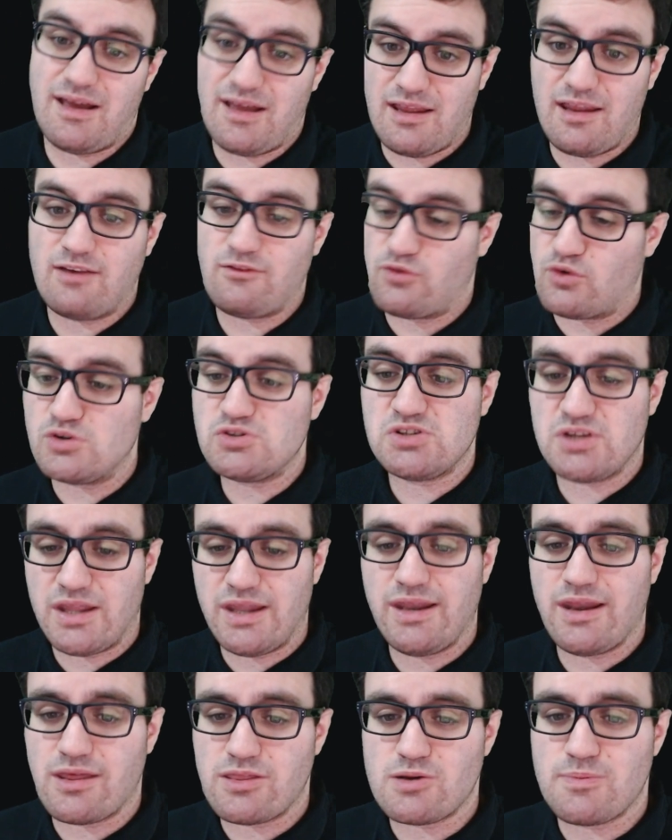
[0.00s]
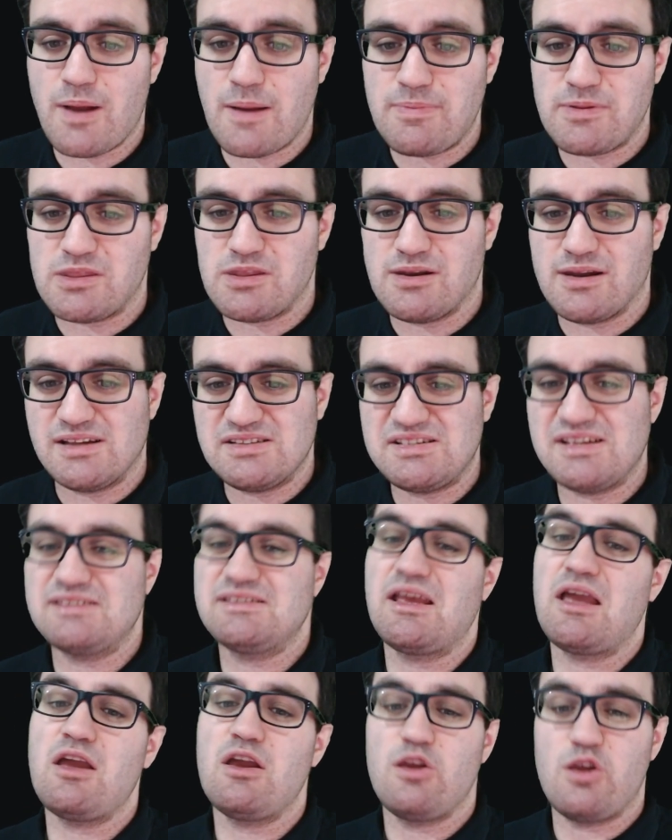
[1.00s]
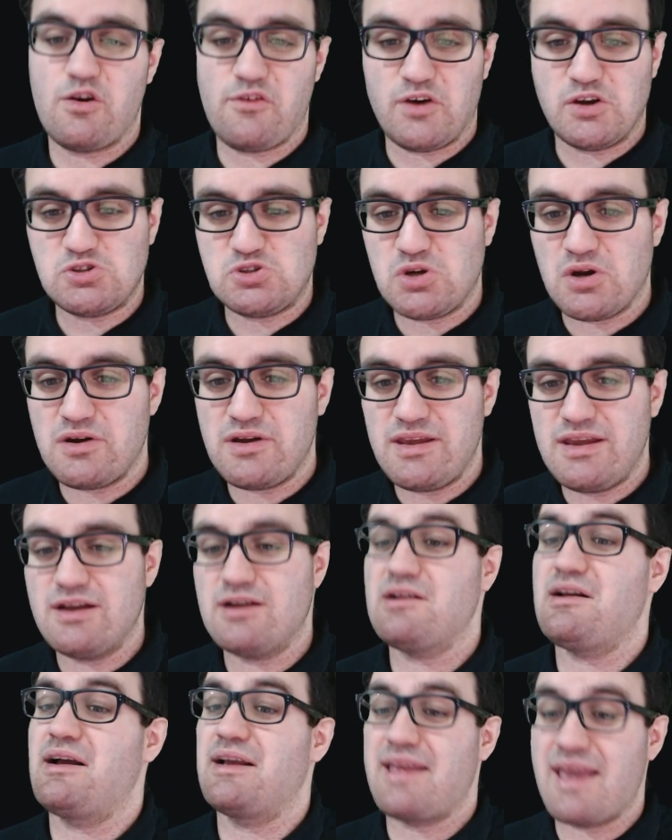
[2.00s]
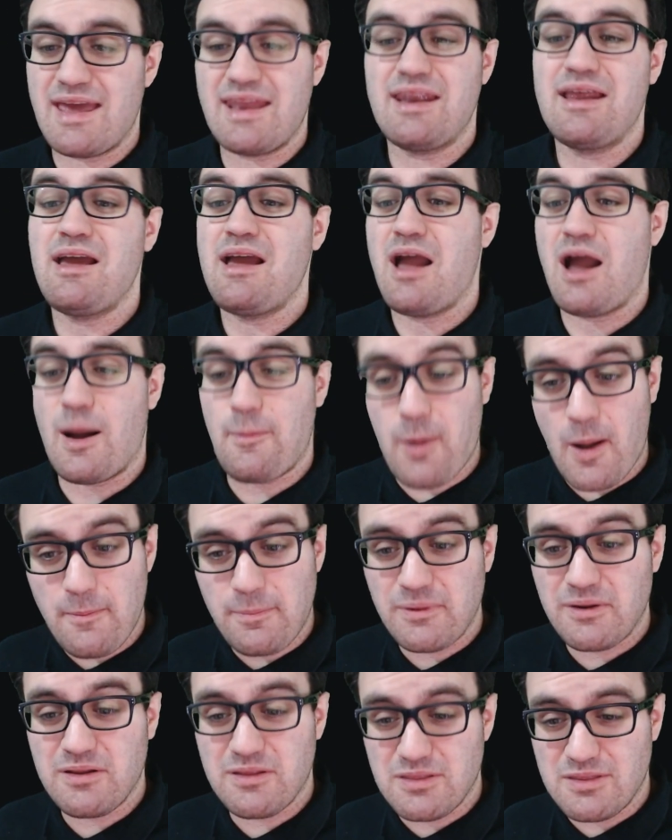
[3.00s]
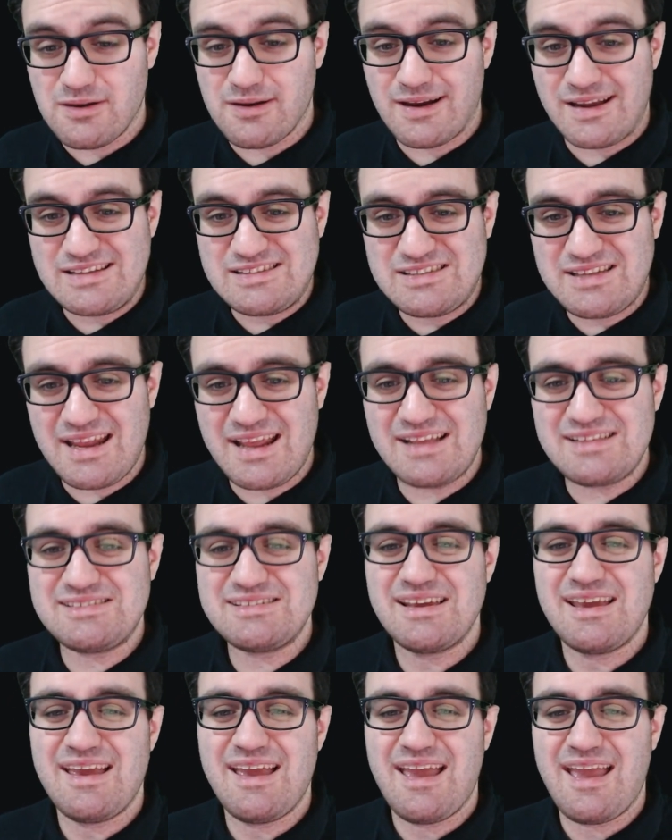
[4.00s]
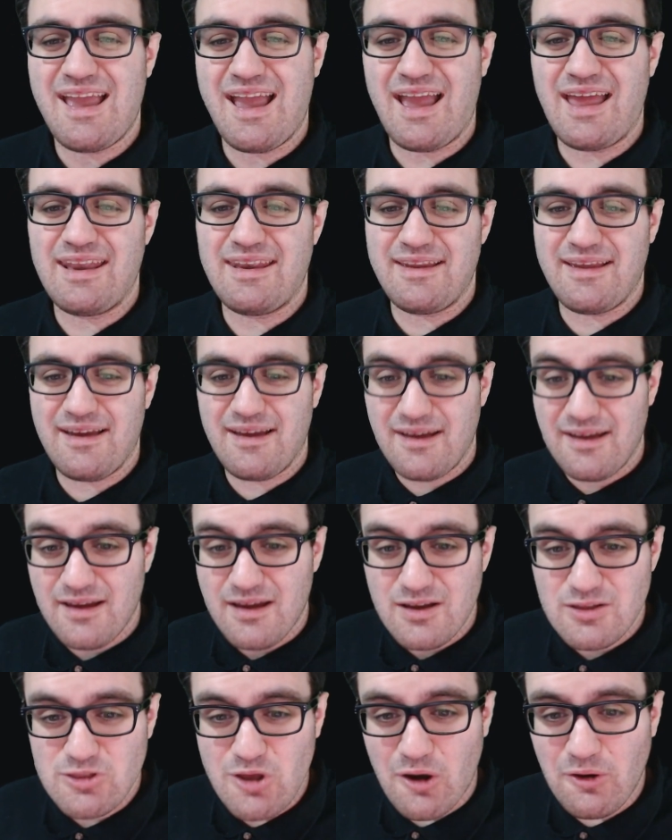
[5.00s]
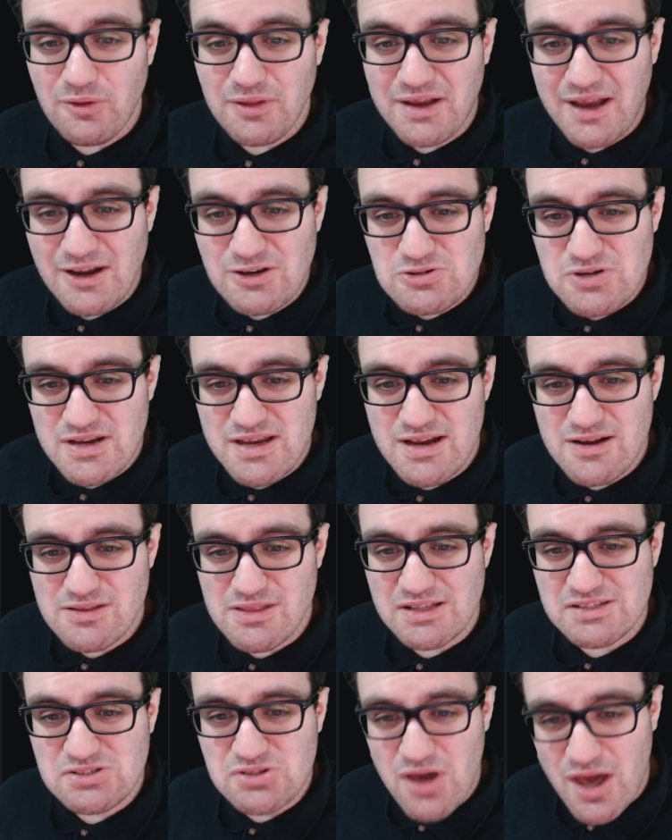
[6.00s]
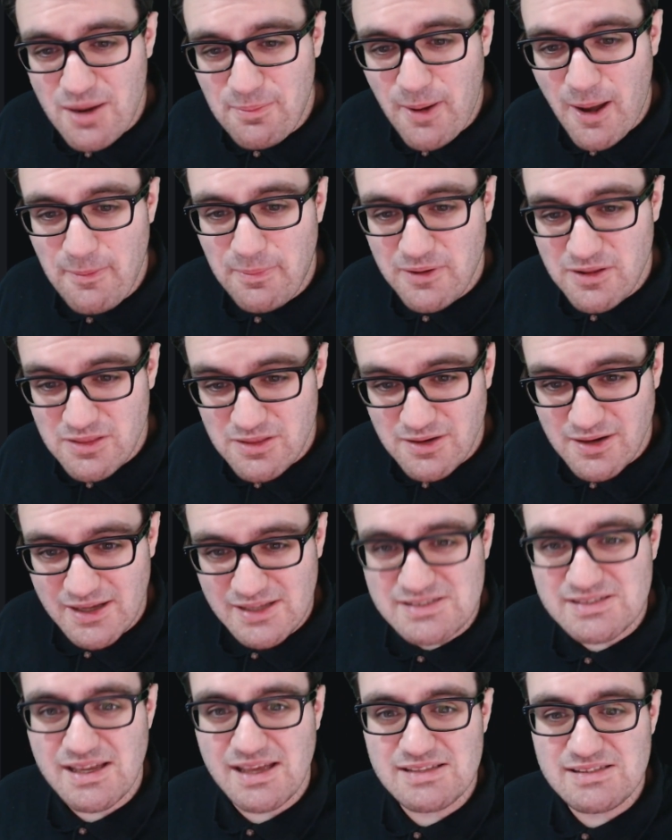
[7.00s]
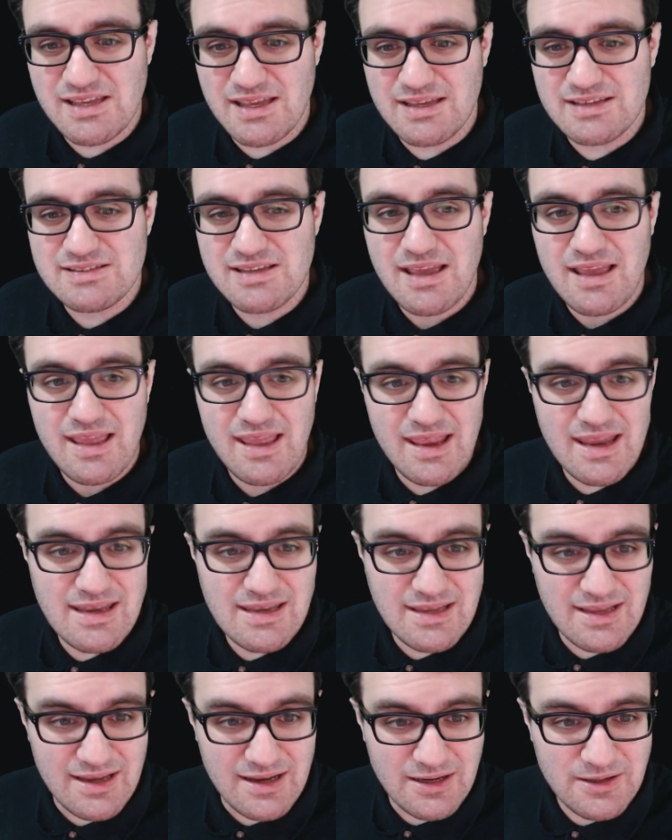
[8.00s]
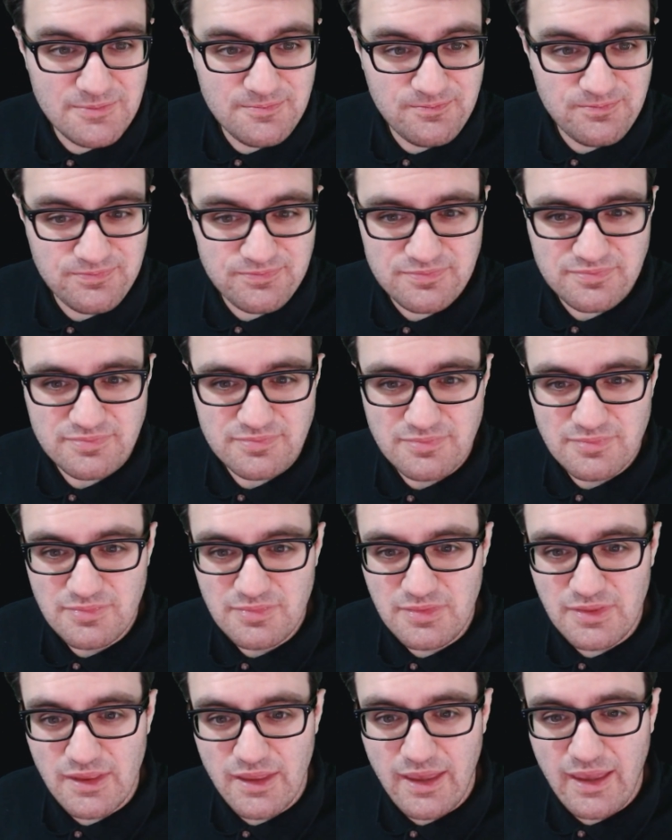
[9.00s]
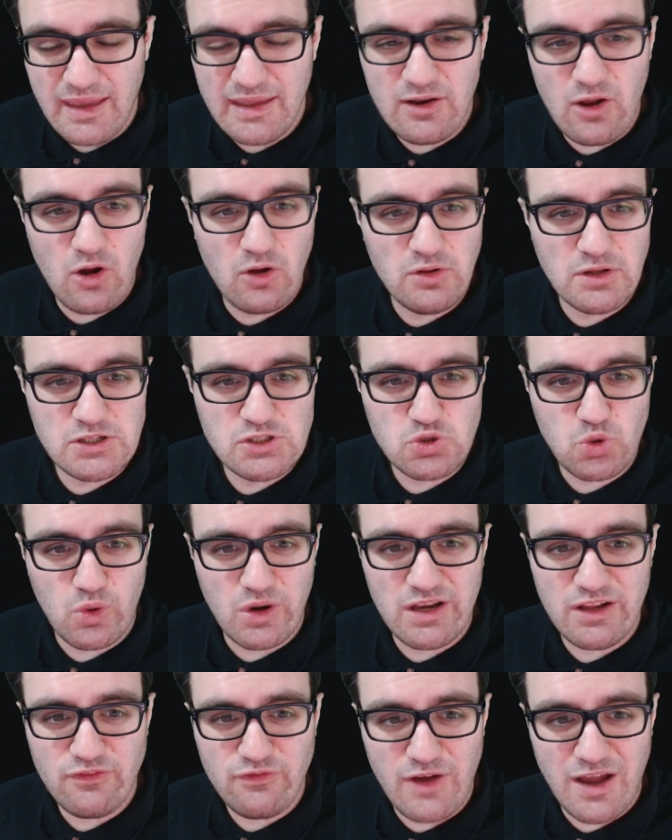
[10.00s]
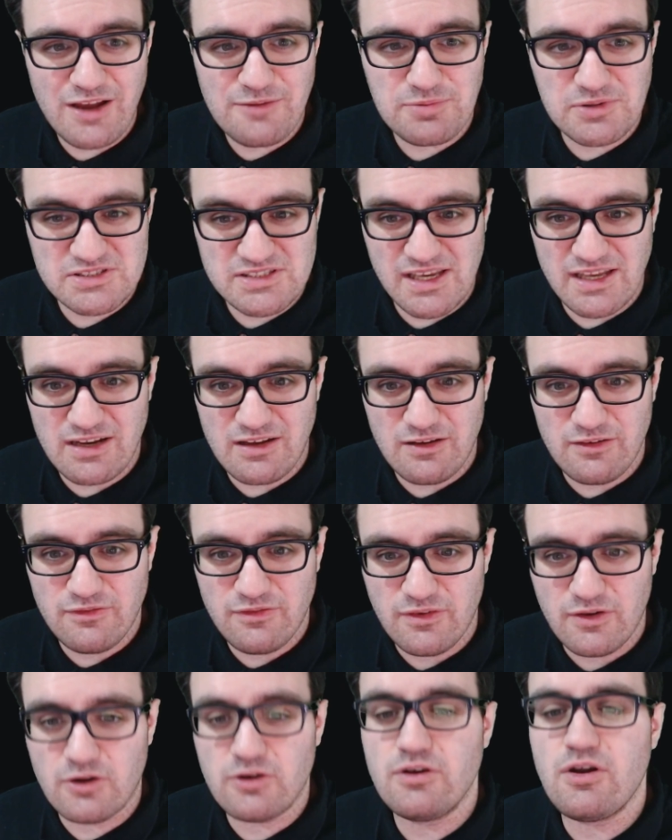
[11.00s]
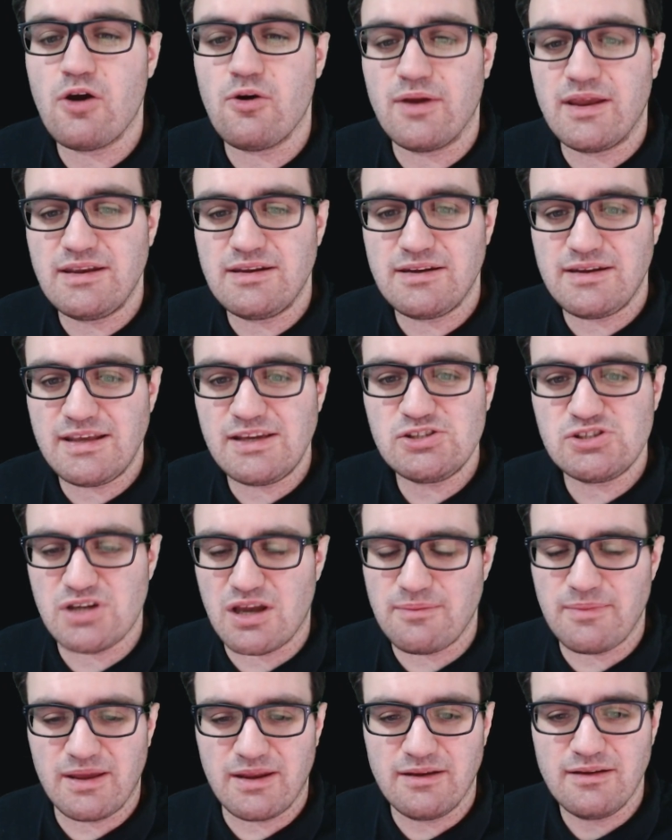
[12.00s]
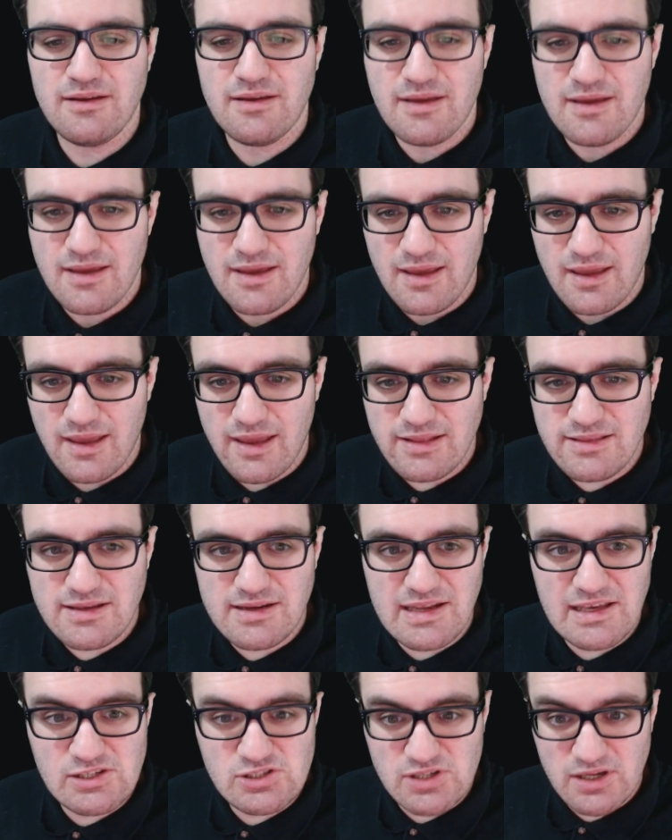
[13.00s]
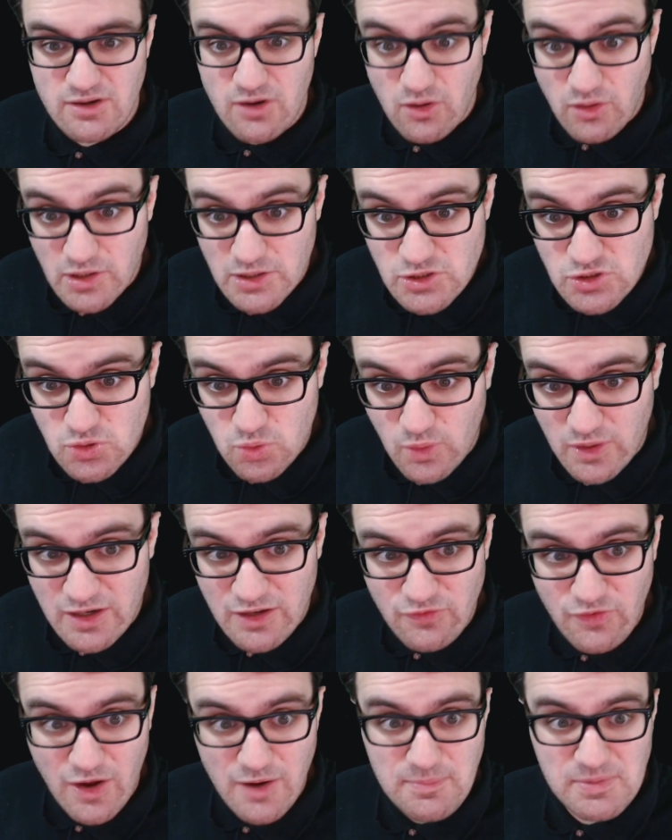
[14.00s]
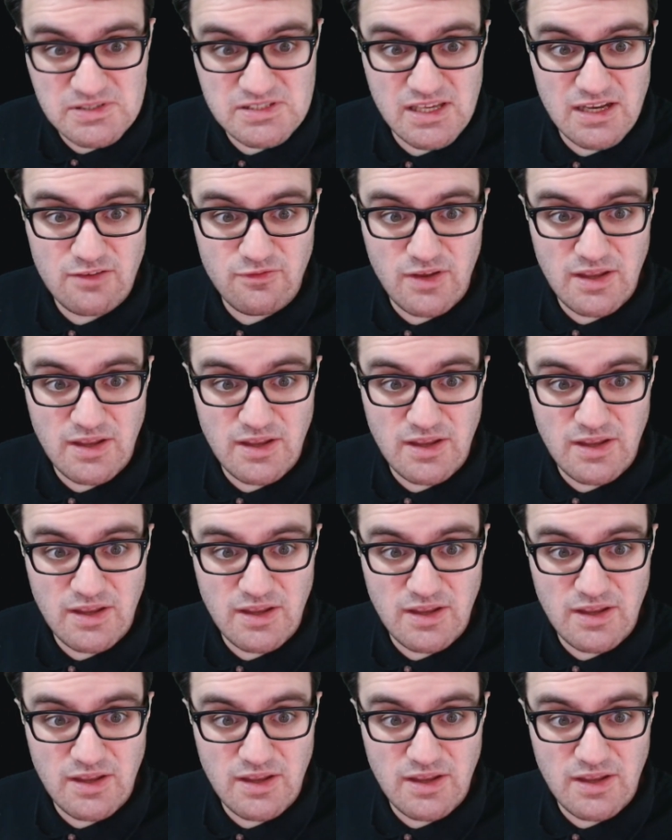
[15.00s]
unfortunately, another puppet of the United States. You have Australia here, again, a puppet of the United States. And the only country here that's not a puppet of the United States is India. And only 25% of, or no, Indonesia, I mean. Indonesia, and only 25% of